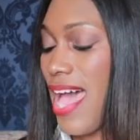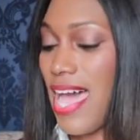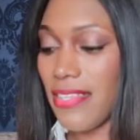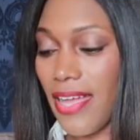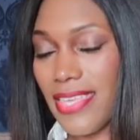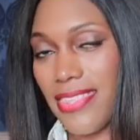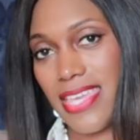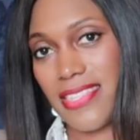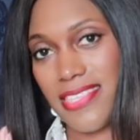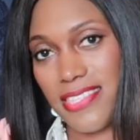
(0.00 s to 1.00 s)
And I
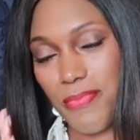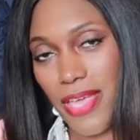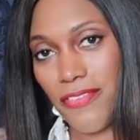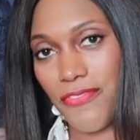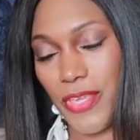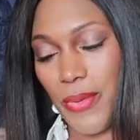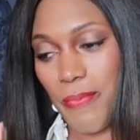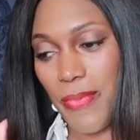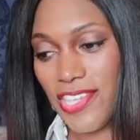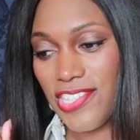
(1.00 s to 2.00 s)
think this perfume
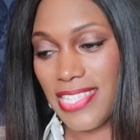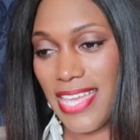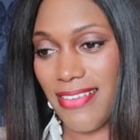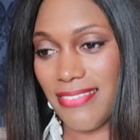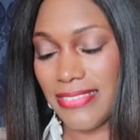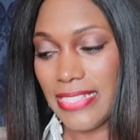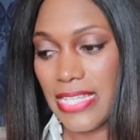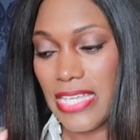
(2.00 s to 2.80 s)
by Chanel